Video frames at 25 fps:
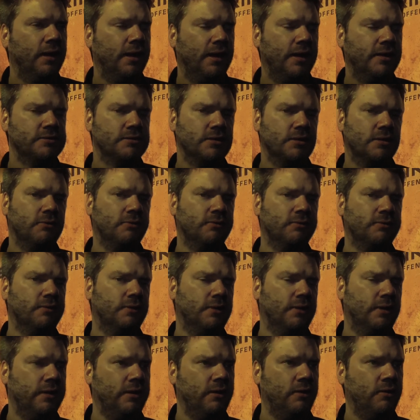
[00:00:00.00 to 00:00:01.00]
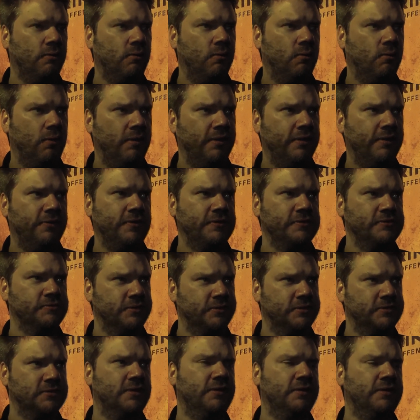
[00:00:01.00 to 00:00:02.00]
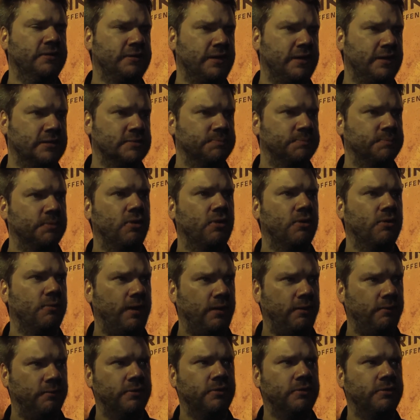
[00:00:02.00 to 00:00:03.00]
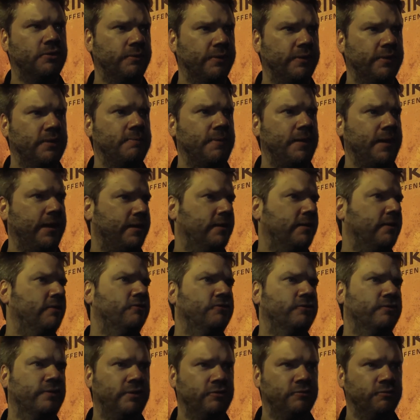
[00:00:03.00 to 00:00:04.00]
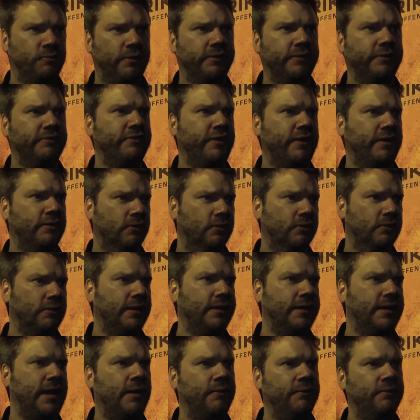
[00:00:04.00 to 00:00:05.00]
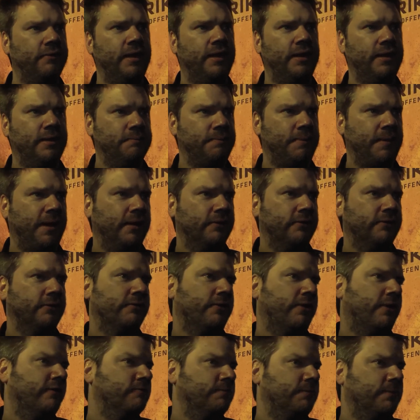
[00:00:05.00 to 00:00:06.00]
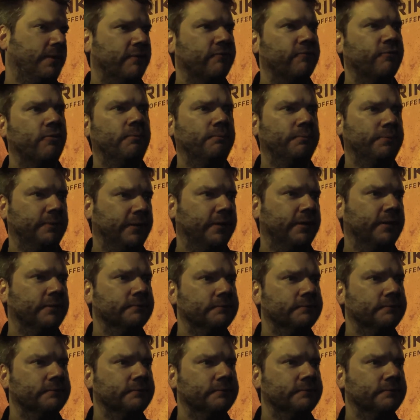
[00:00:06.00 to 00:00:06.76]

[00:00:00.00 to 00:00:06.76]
And so, one of the things we're just going to explore while we're doing the beta is what does that look like? How would that impact the cross-platform play?